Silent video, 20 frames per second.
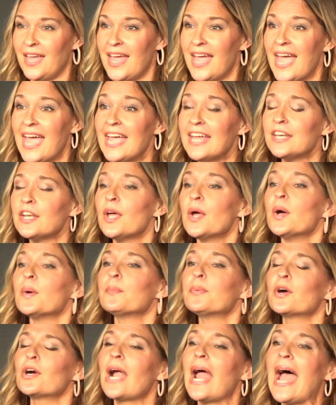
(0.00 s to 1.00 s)
And
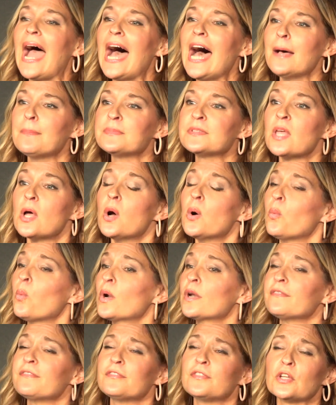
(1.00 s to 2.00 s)
perhaps
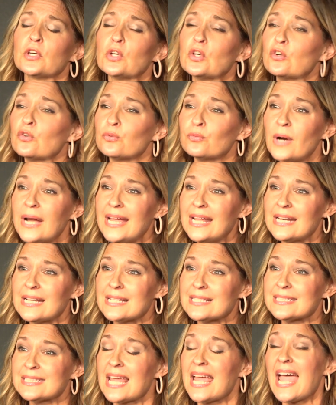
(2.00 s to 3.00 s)
one of the
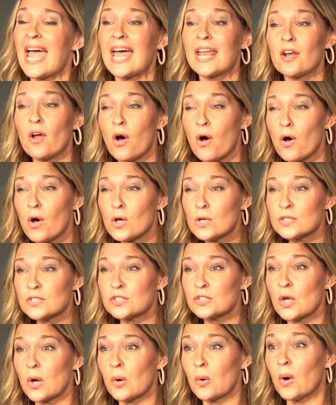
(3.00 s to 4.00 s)
greatest and
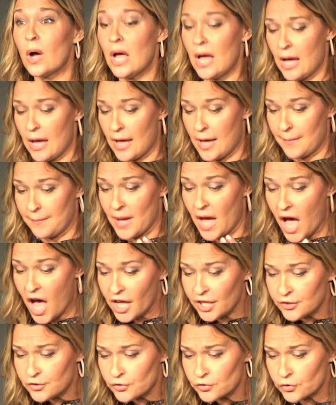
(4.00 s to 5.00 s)
also
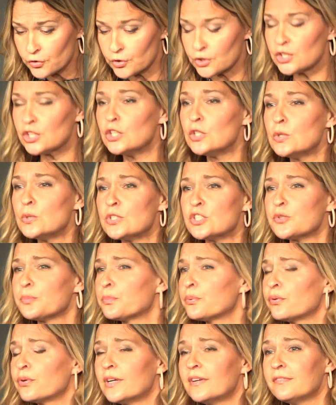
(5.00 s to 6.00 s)
underused
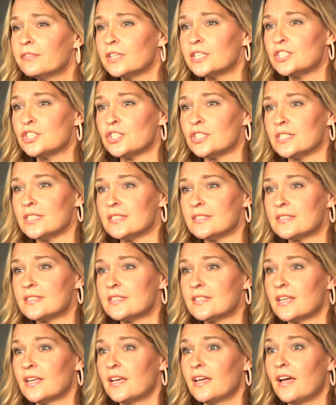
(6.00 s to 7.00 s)

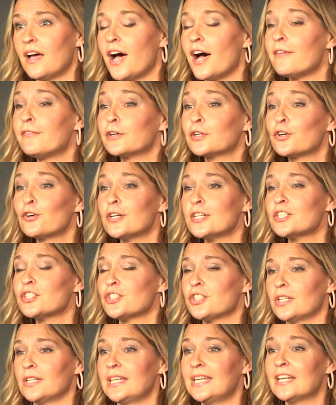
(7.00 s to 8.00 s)
privileges of a
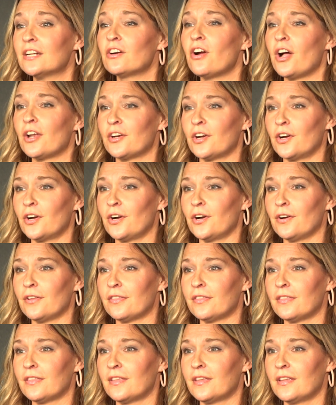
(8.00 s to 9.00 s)
Christian here on
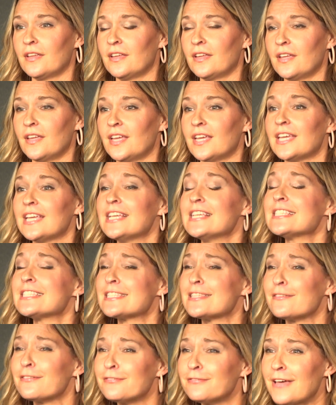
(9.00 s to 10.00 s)
earth is
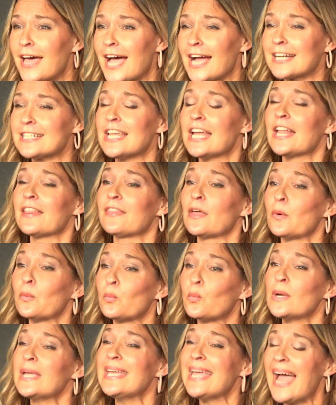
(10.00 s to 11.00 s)
the fact that
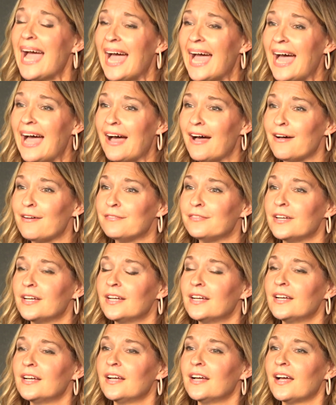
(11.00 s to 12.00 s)
we have
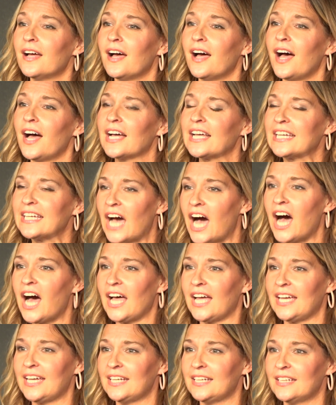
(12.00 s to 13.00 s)
a
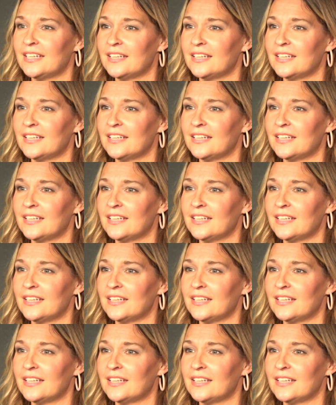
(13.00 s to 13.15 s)
guide.